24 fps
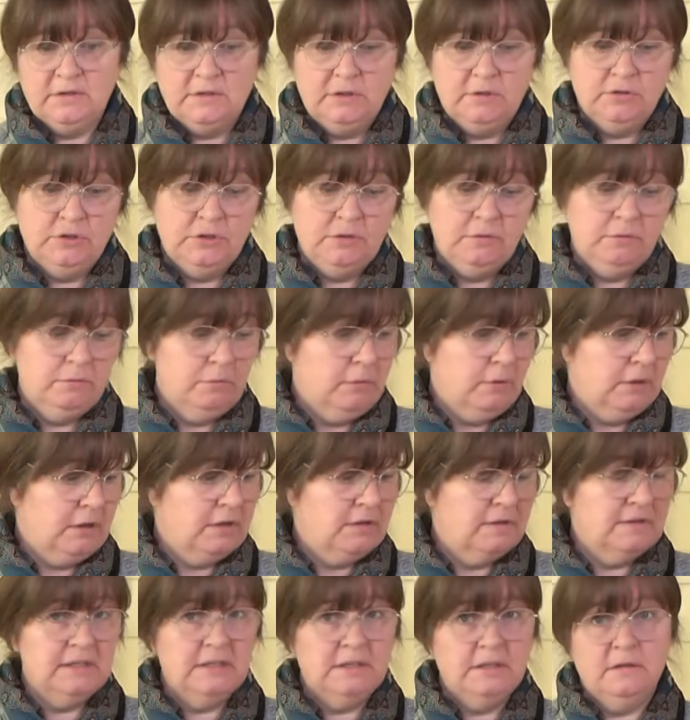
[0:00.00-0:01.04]
So do
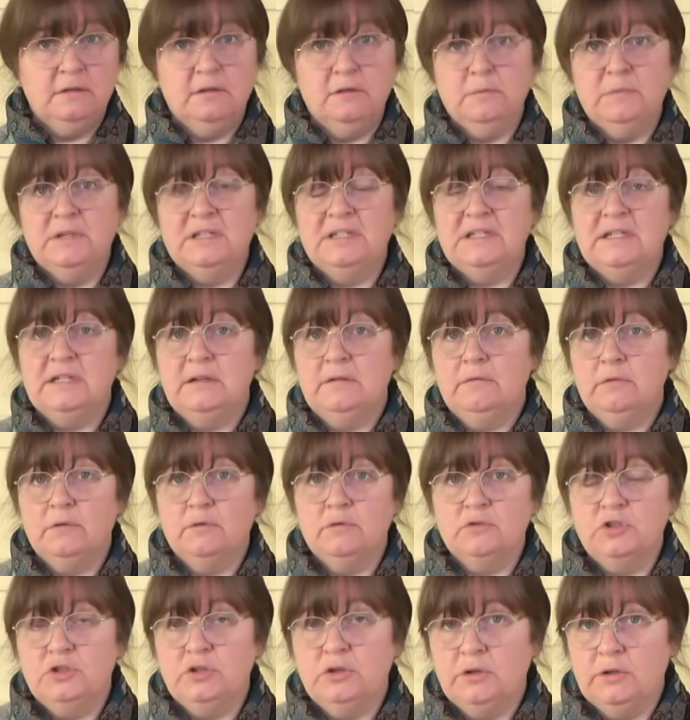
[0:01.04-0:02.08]
consider the
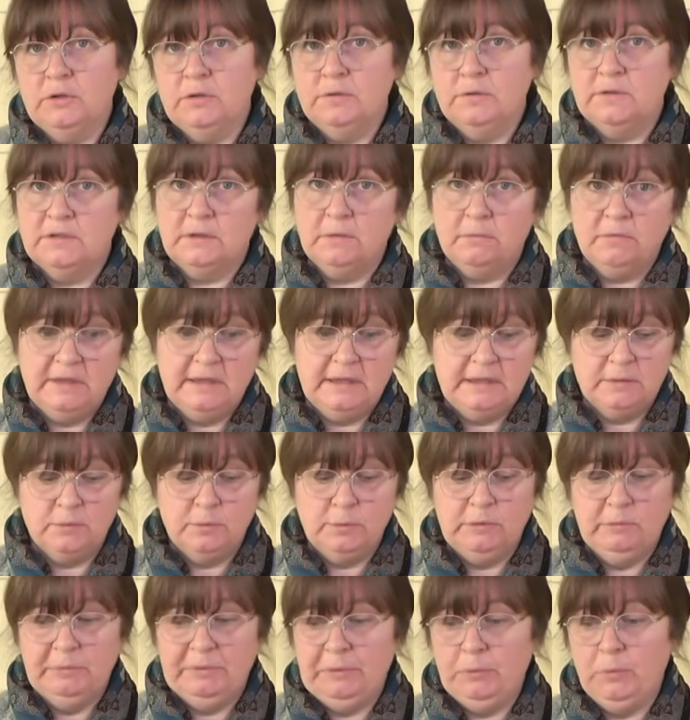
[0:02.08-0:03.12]
materials you use. Some things
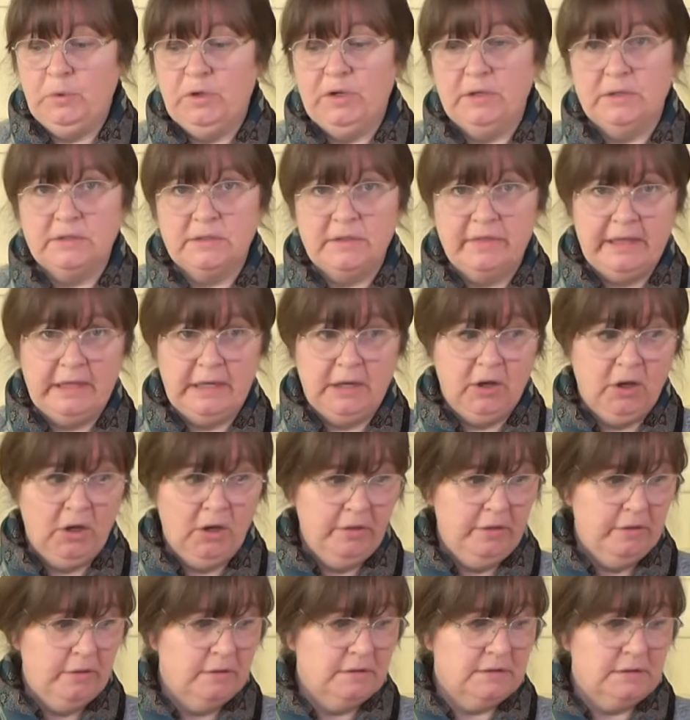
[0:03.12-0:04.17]
will be worse than
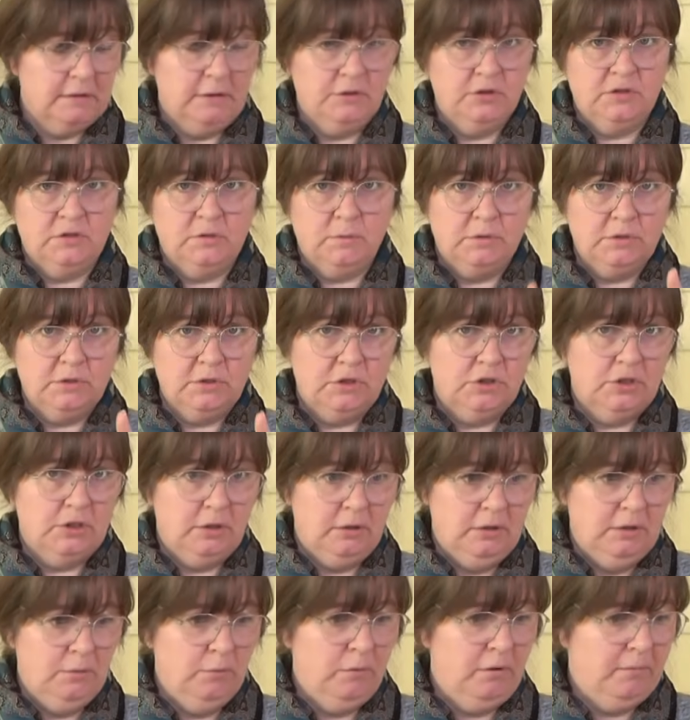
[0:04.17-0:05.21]
others. And I just want to show
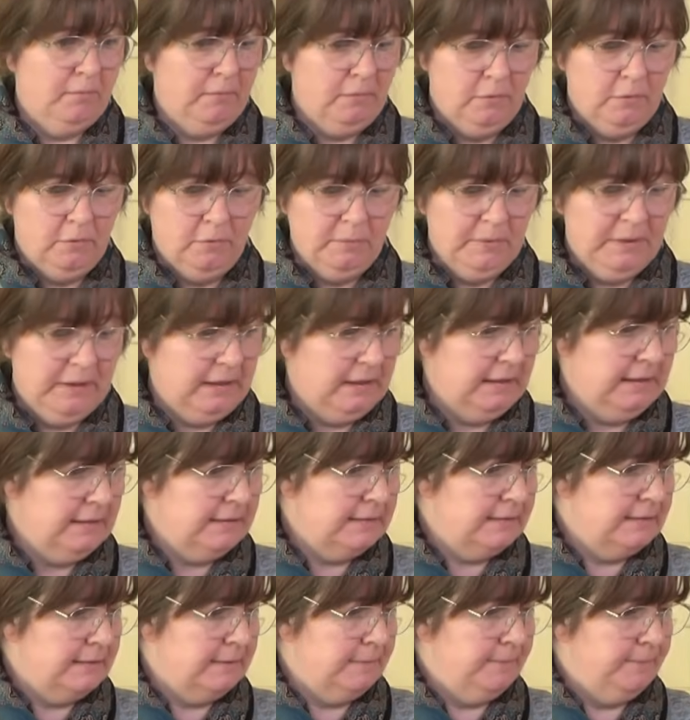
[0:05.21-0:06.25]
you one more
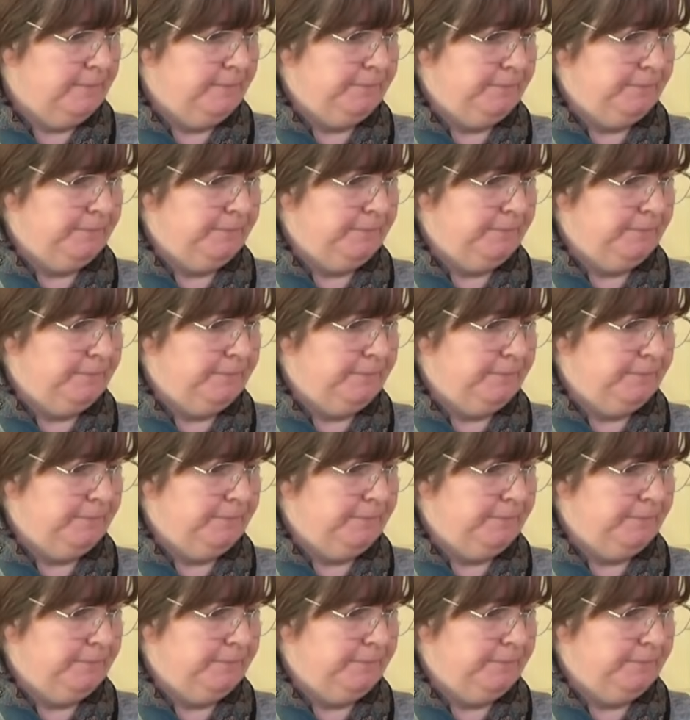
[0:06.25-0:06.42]
piece.